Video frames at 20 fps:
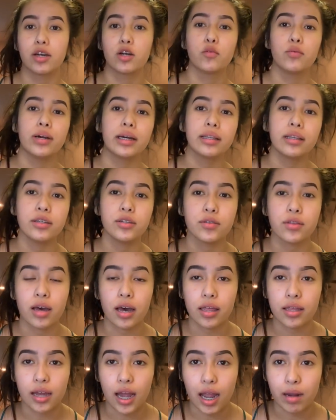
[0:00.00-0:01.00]
quickly do the
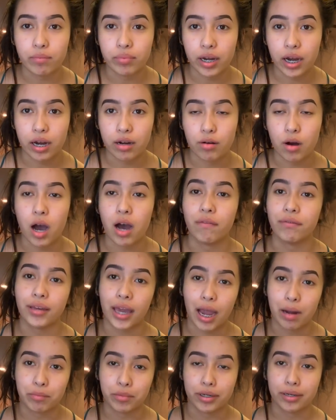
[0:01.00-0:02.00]
other eyebrow off
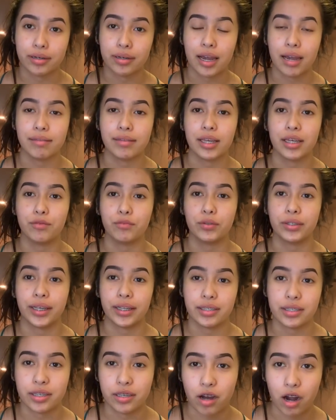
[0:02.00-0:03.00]
camera and then we'll
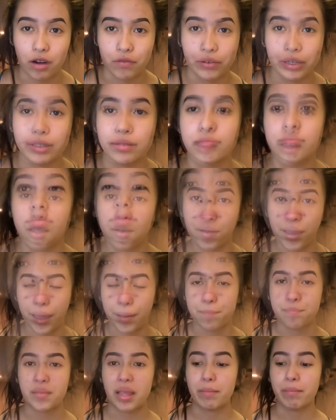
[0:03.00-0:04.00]
get to the carving. Okay,
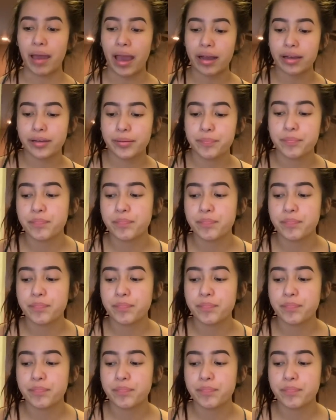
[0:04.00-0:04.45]
I'm back.